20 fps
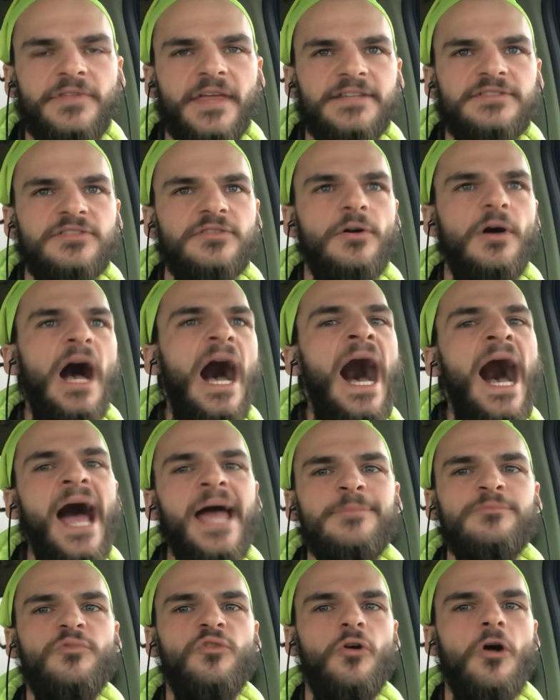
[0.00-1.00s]
That's a
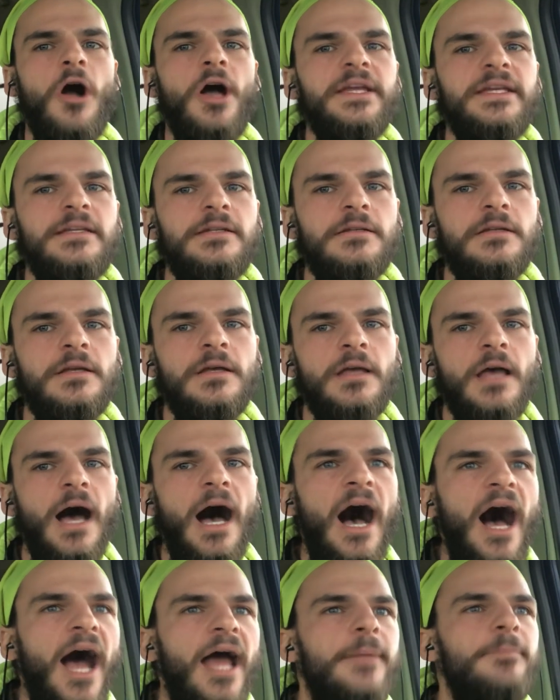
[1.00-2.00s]
I'm right,
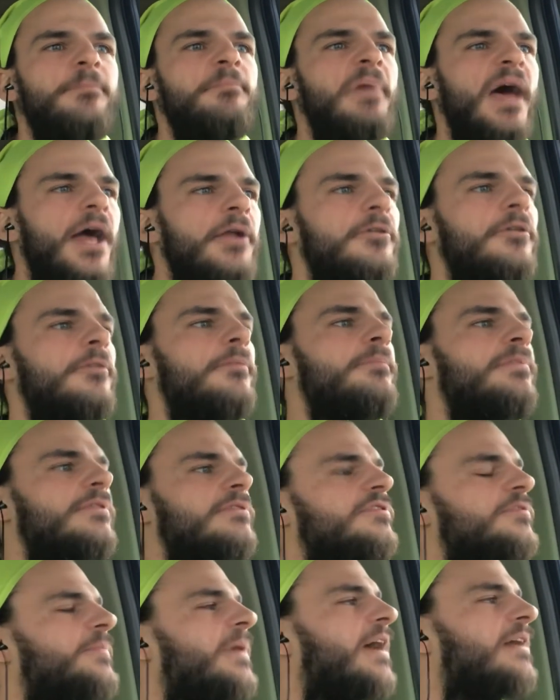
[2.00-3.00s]
I'm better
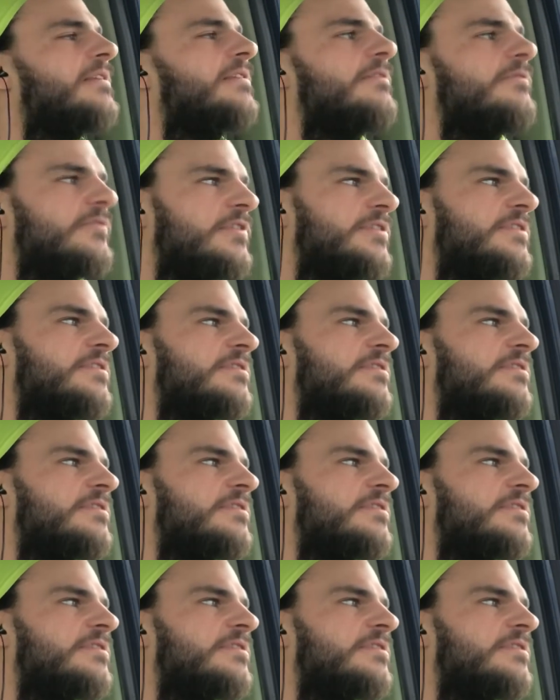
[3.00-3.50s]
perspective.